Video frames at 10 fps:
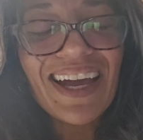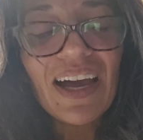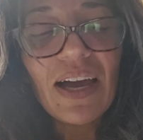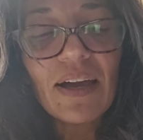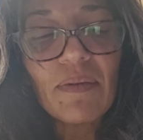
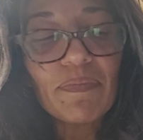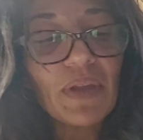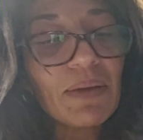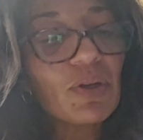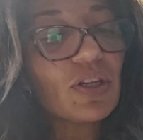
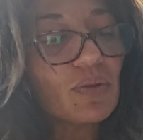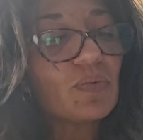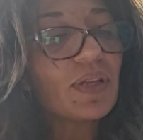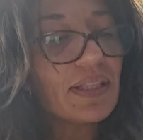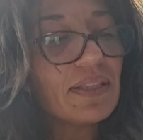I'm going to
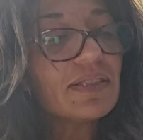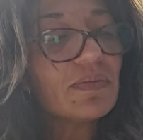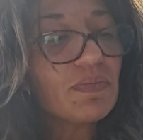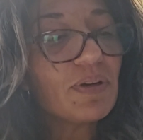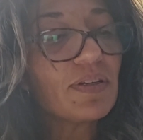read this
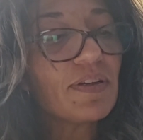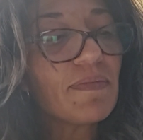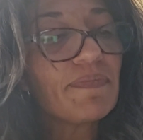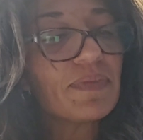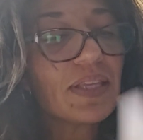book
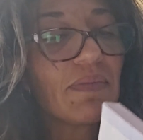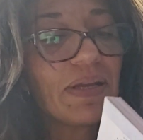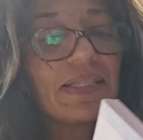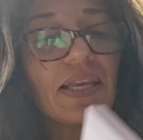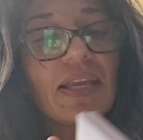day by
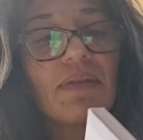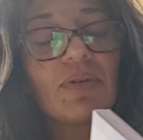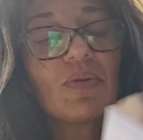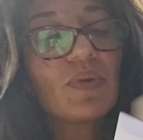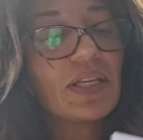day. I'm
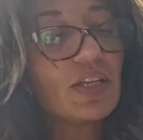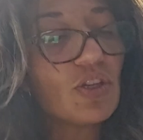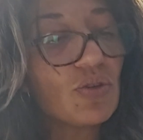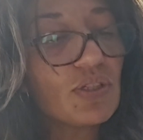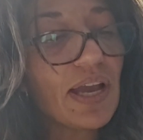going to read a
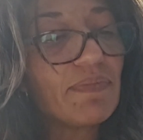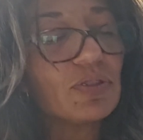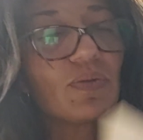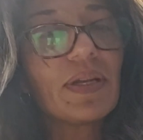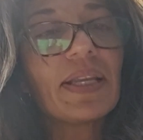new
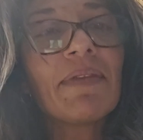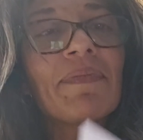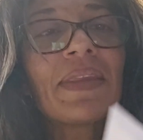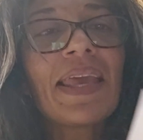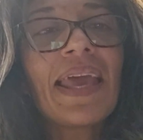chapter, right?
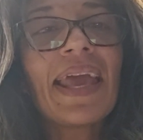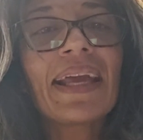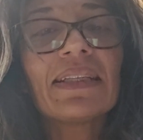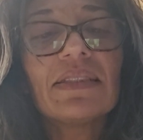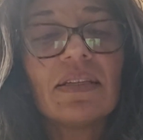
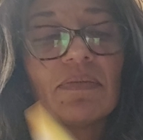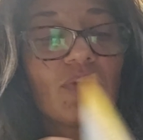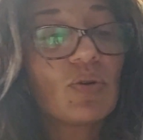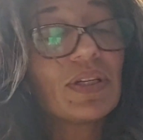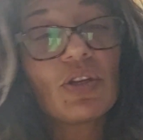And
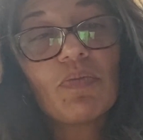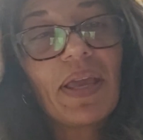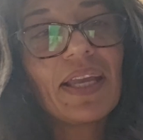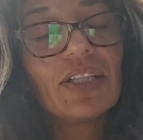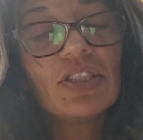or a new
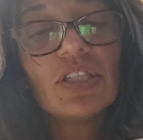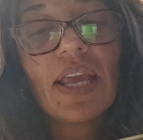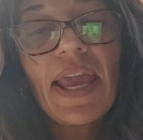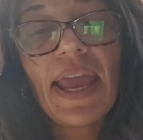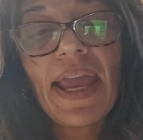page.
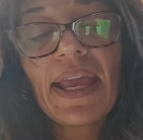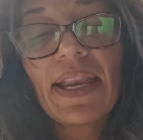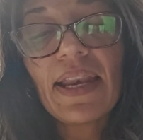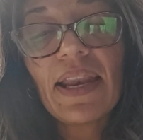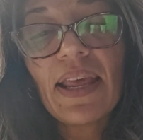
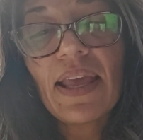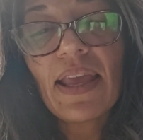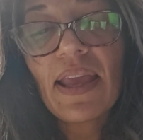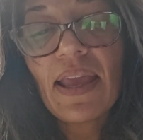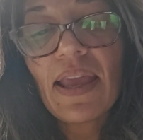And
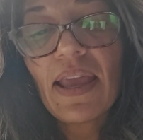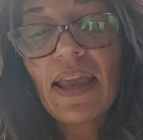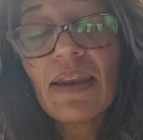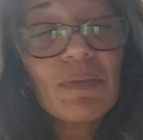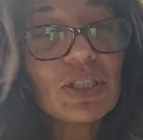
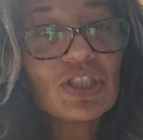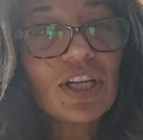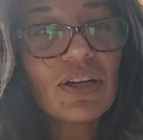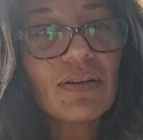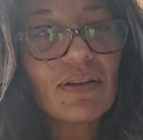I'm going to
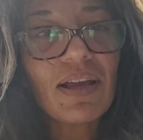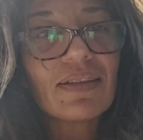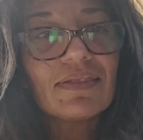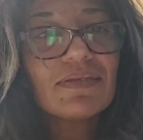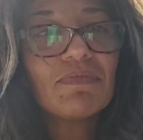share
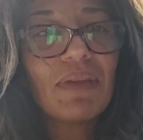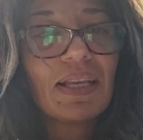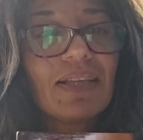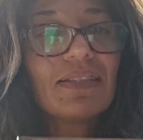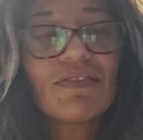as
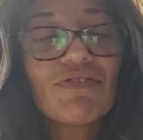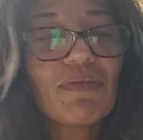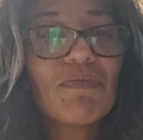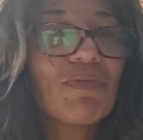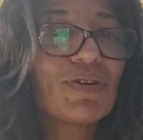many
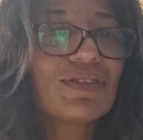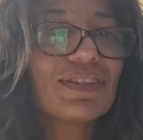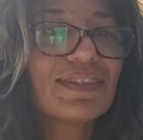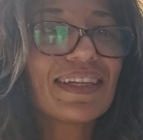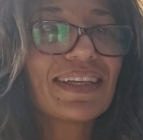different books
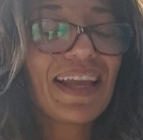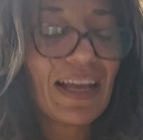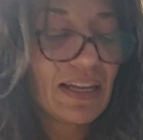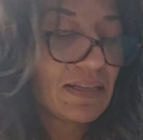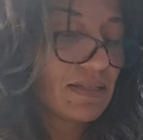as I
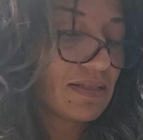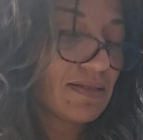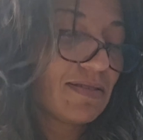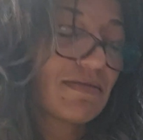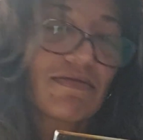can.
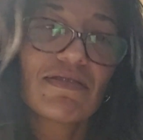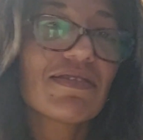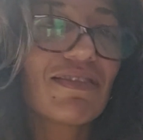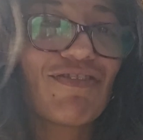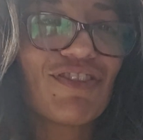This is
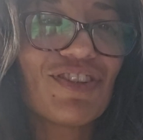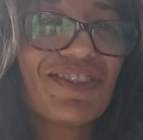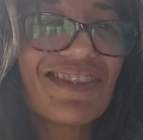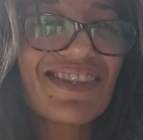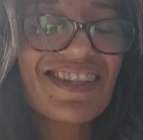just the
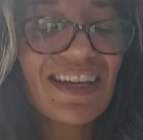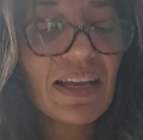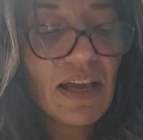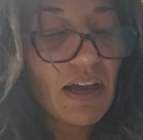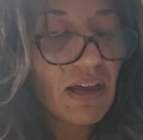first.
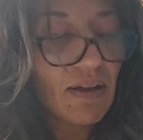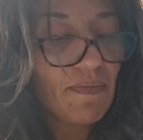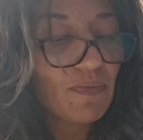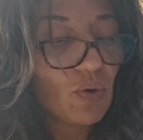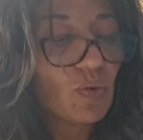
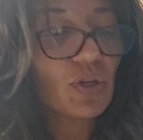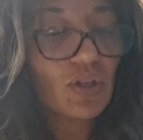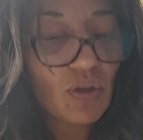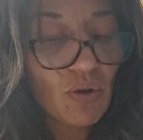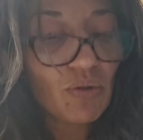We're going
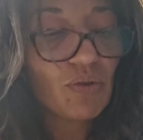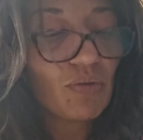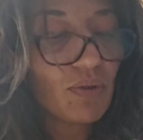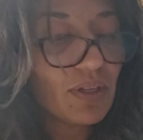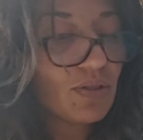to go
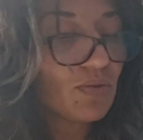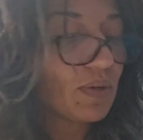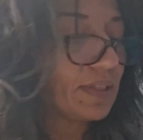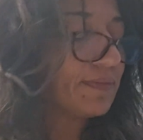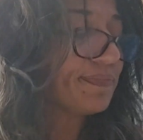through this one.